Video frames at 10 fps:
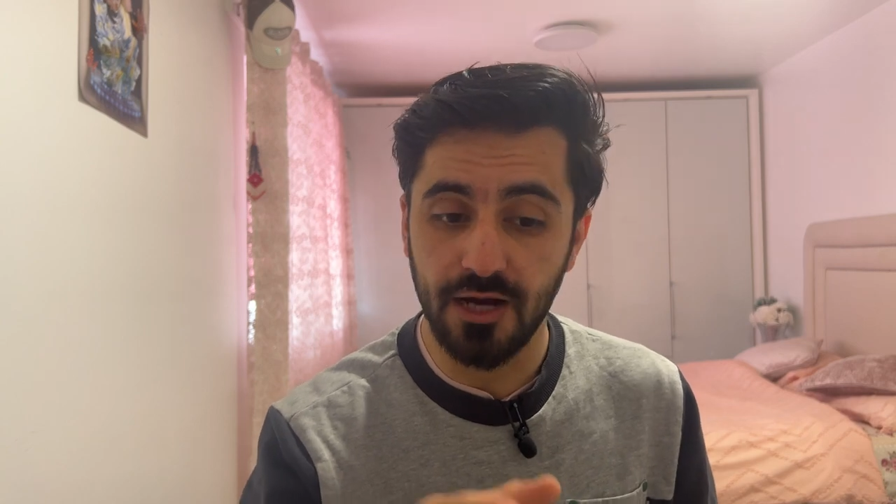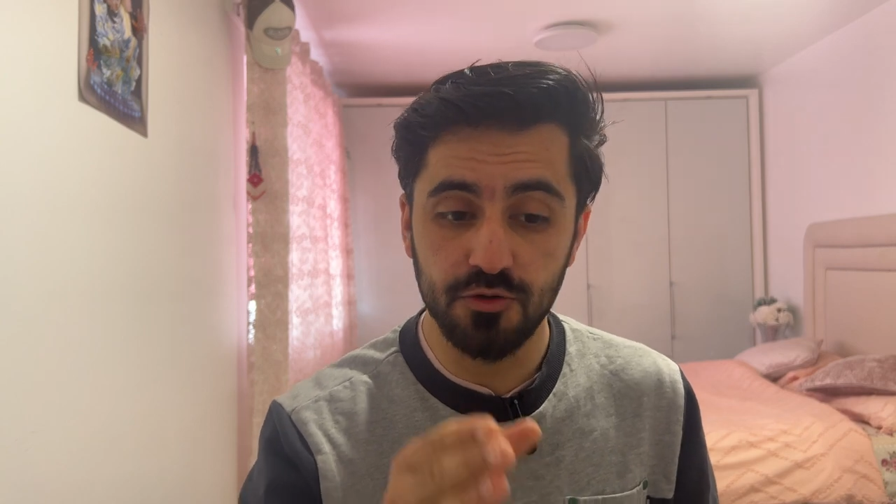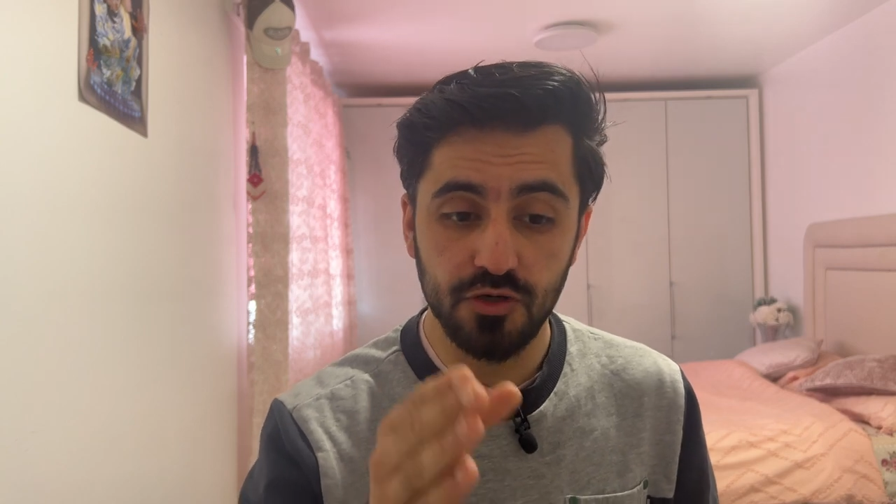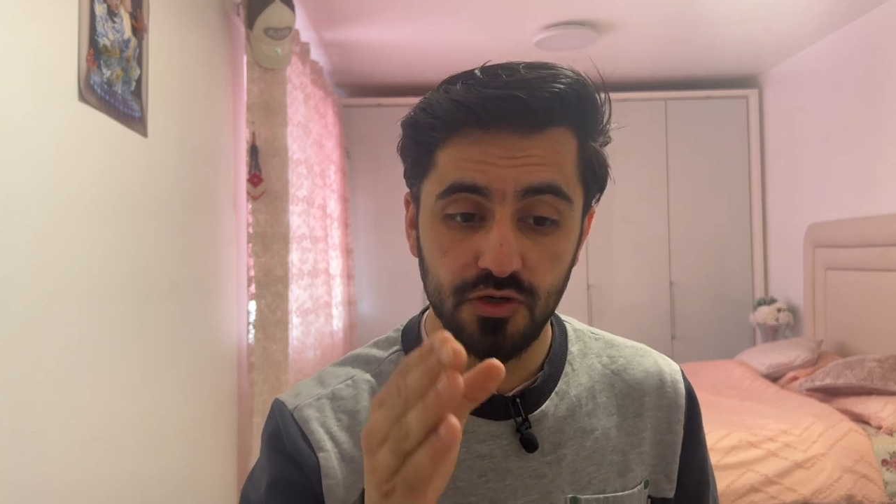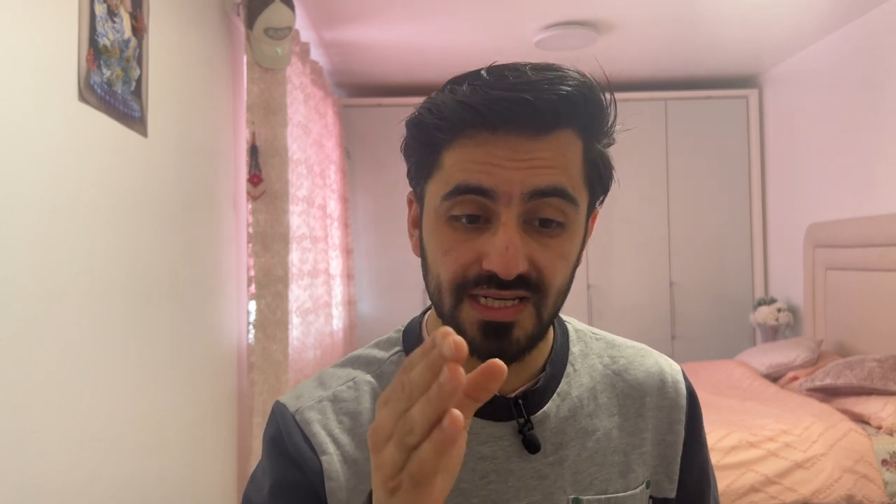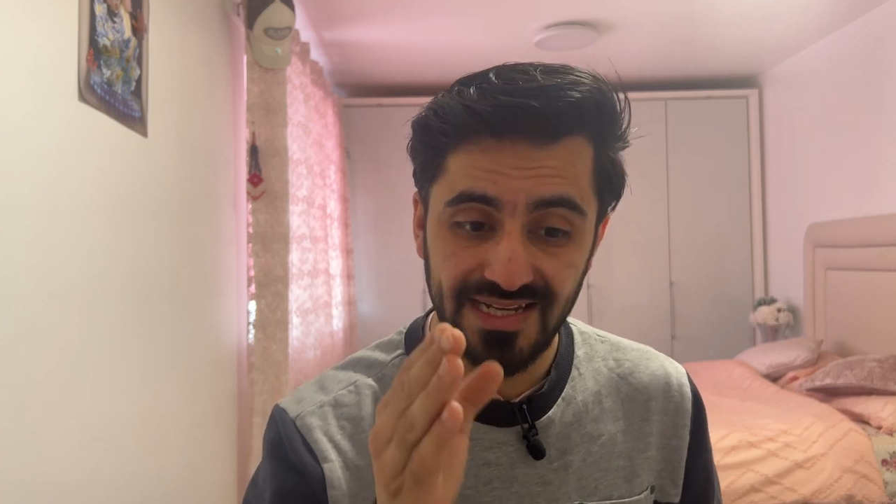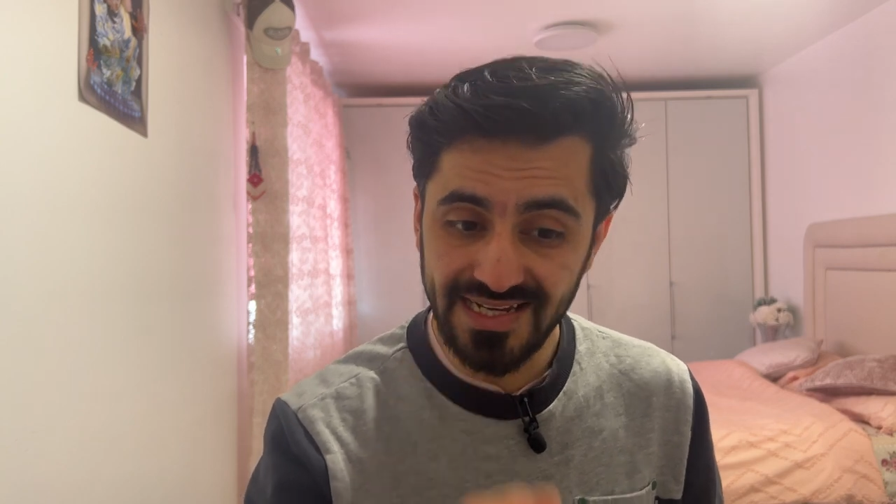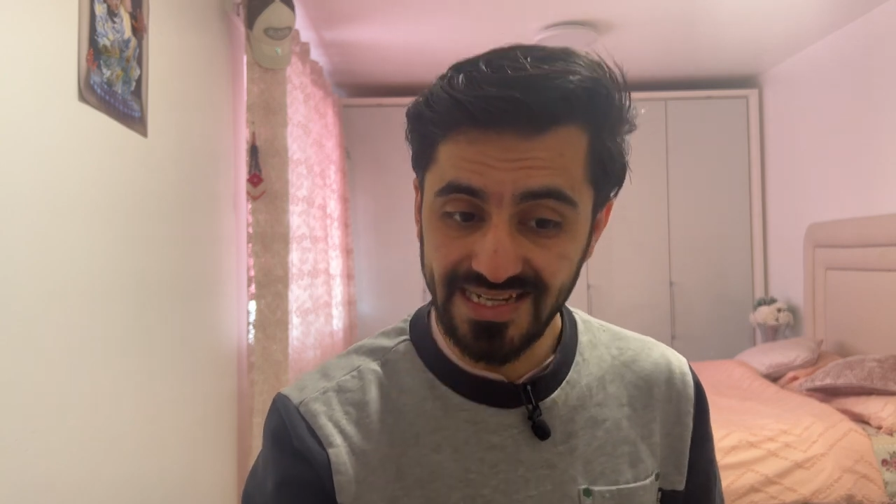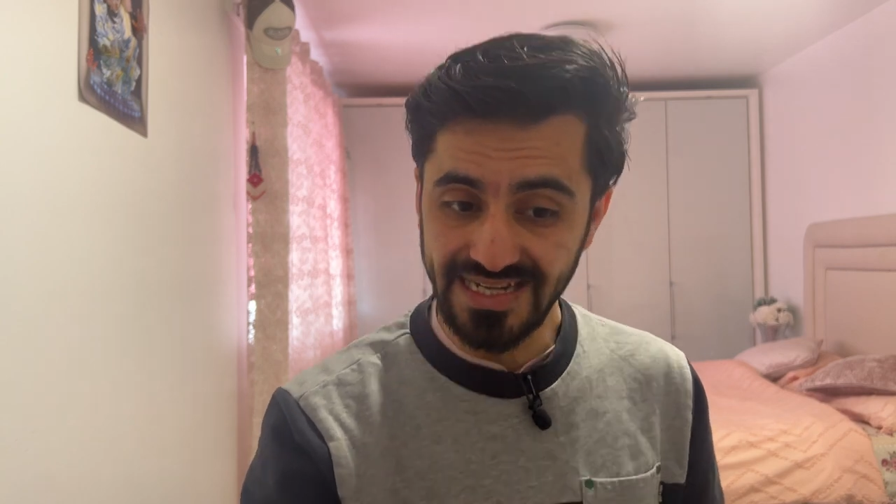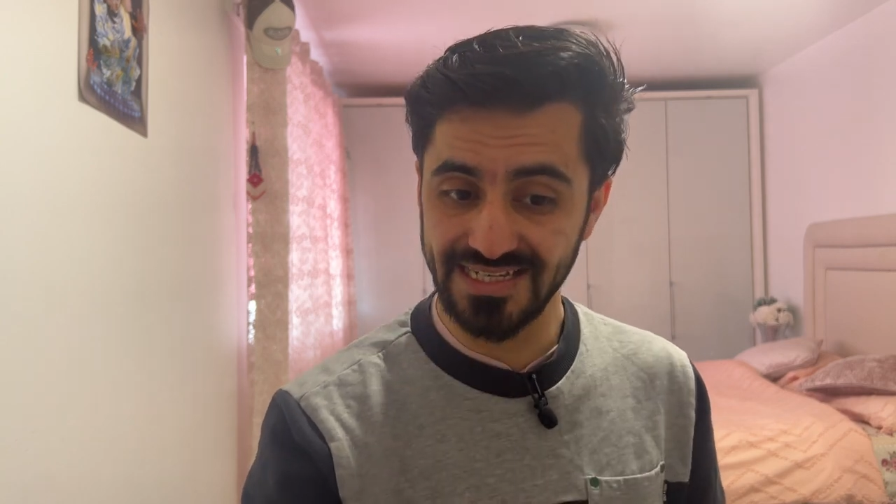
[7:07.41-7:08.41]
I would not last
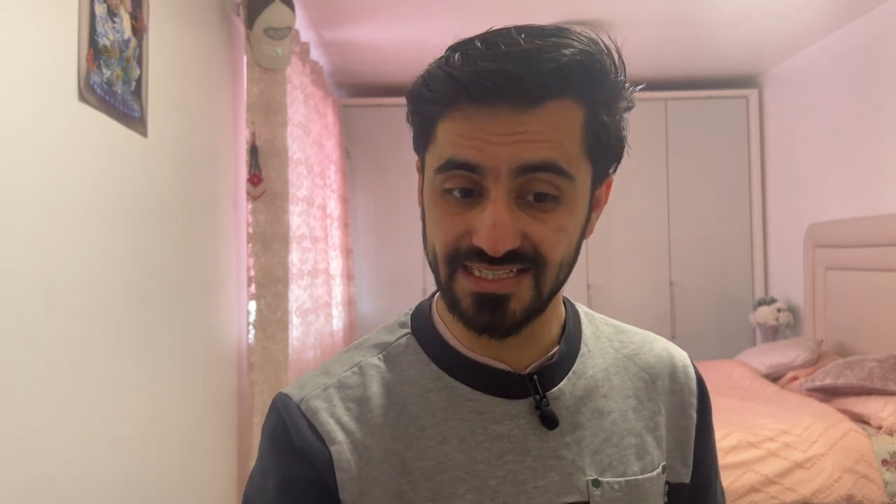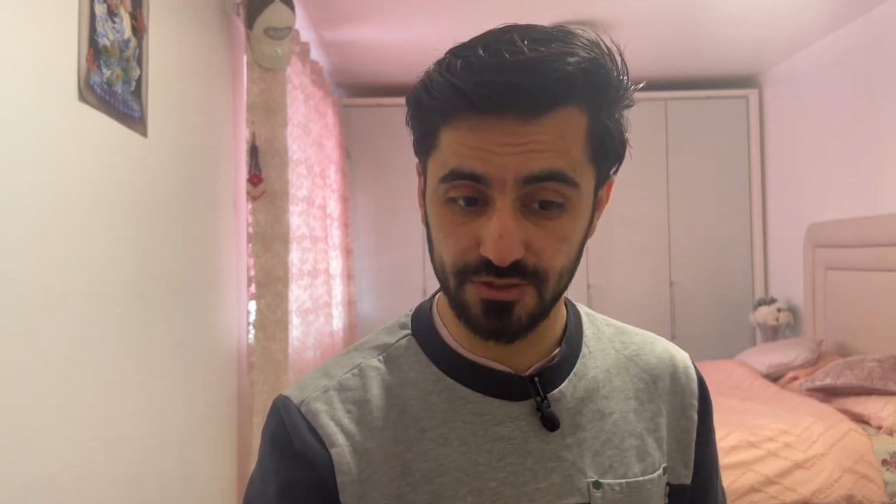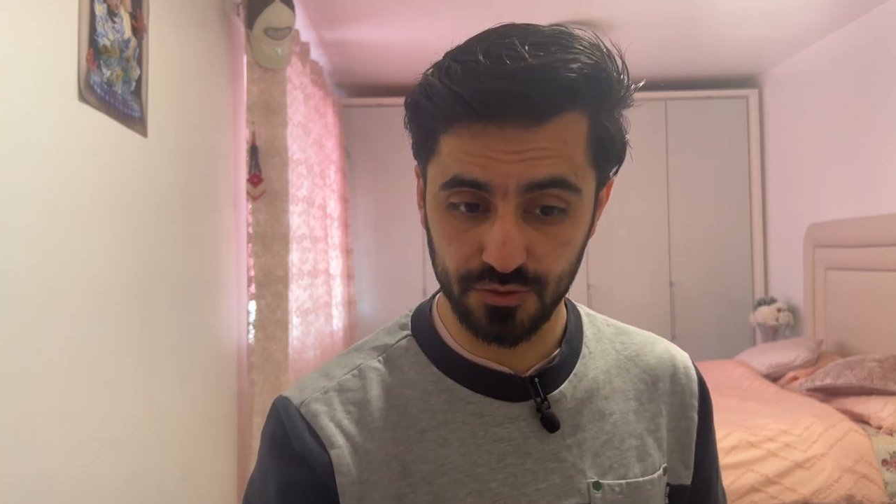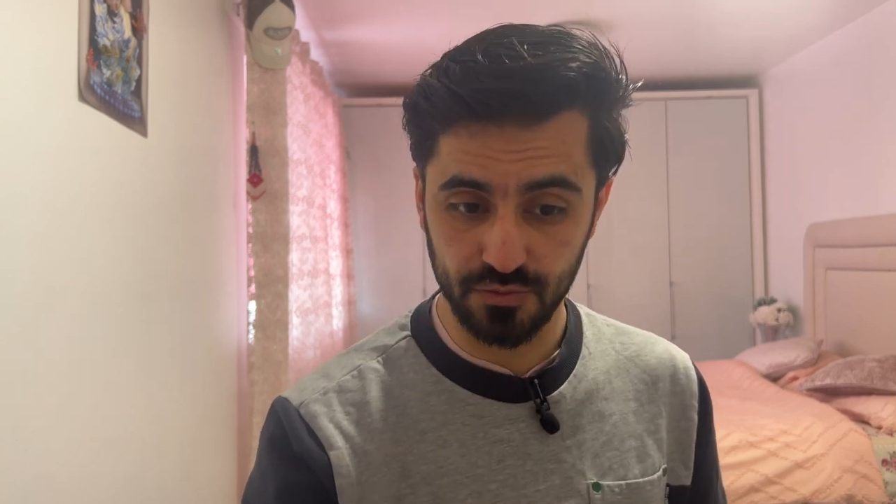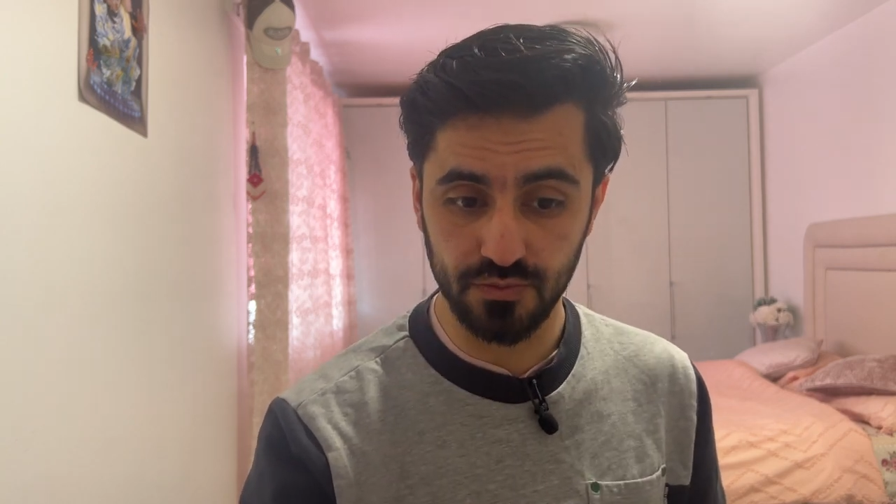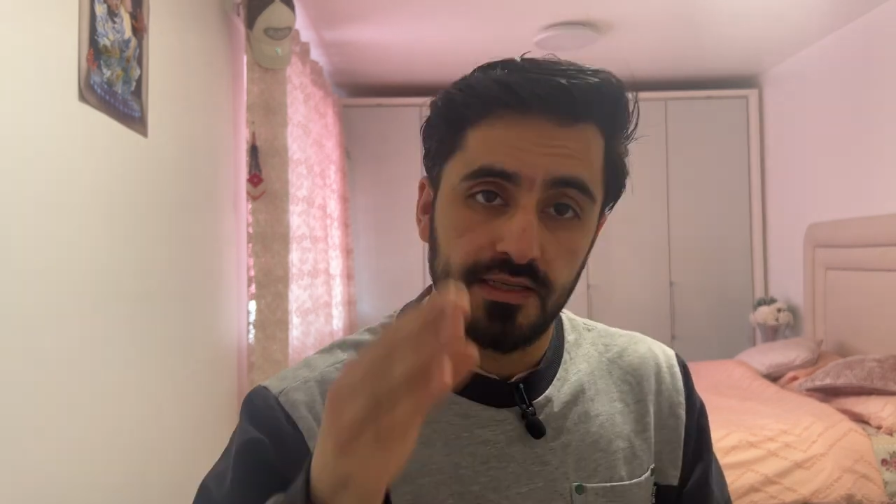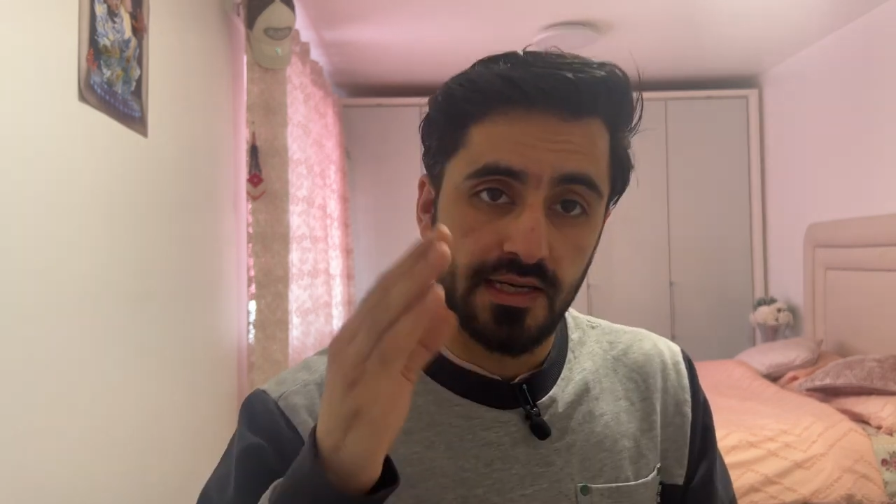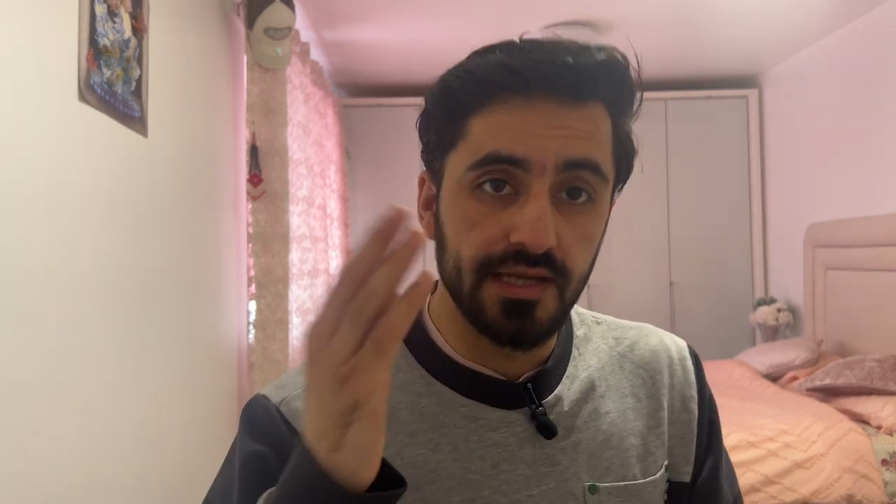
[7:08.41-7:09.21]
any day in that school.